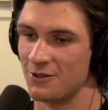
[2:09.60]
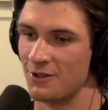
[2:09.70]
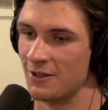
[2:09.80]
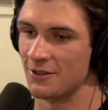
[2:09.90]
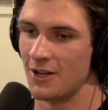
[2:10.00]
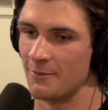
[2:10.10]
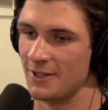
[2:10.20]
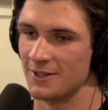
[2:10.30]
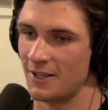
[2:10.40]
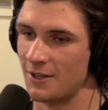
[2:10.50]
the trainer saw
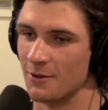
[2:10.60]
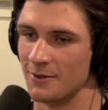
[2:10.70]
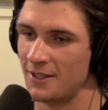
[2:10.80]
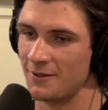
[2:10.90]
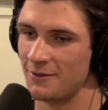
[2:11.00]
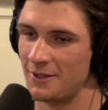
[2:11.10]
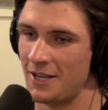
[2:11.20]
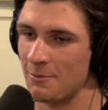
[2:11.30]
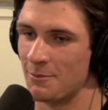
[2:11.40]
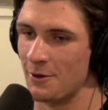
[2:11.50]
me, he's like, "No, we
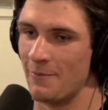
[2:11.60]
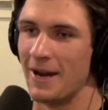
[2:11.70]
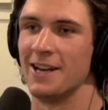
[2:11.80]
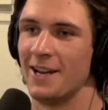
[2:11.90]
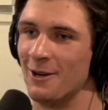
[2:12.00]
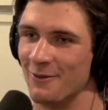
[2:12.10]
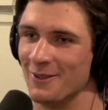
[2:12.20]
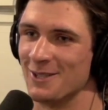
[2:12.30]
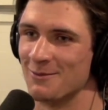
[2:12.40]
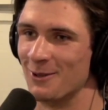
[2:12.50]
can't put a Band-Aid
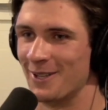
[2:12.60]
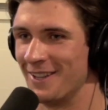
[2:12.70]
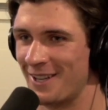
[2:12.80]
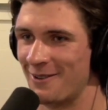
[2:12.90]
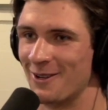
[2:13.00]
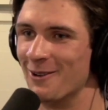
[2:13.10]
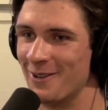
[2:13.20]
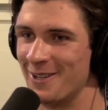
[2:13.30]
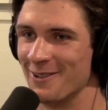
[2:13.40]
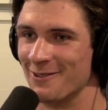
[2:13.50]
over this, Morgan. Like we're
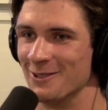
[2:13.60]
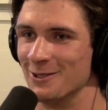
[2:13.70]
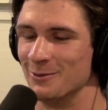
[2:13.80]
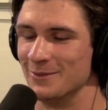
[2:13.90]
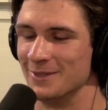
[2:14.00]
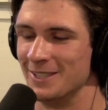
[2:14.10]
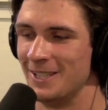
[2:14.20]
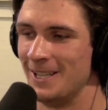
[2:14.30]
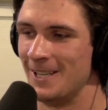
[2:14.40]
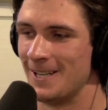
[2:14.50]
going into the room."
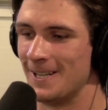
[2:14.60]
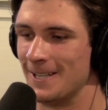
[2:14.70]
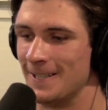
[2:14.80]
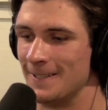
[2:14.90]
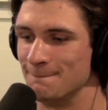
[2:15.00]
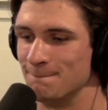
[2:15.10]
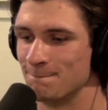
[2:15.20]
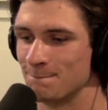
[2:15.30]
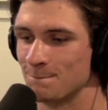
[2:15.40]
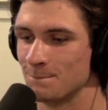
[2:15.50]
And
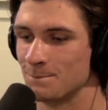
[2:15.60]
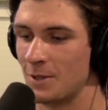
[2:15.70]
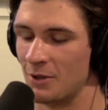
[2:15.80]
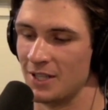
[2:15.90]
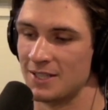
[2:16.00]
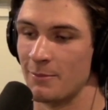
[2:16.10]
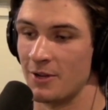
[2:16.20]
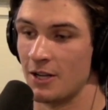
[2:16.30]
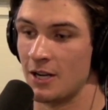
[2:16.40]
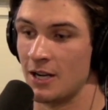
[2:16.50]
they were going to send
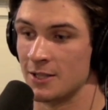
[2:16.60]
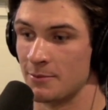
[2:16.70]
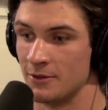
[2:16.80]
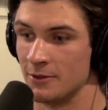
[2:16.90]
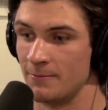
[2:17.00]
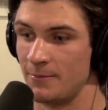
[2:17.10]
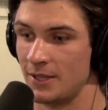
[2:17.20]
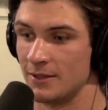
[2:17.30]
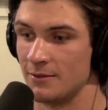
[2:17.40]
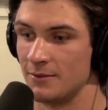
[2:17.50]
me to the hospital
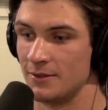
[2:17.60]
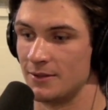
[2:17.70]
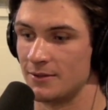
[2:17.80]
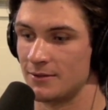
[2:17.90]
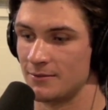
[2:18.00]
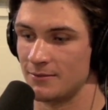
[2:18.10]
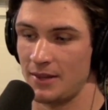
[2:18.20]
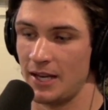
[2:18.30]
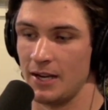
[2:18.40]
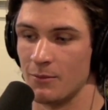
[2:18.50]
because
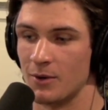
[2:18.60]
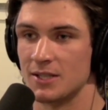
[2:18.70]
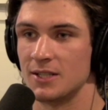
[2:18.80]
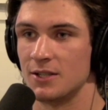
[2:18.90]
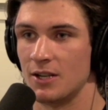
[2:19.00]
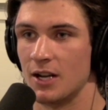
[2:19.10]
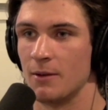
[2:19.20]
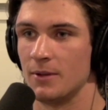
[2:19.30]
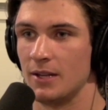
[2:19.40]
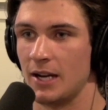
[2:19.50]
they didn't want to stitch it
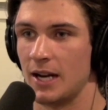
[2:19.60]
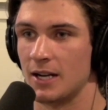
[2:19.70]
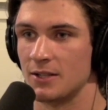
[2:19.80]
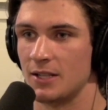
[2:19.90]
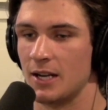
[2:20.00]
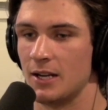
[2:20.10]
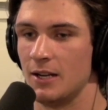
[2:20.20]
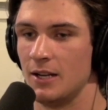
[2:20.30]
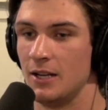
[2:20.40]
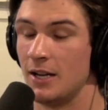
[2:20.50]
up, and they actually had.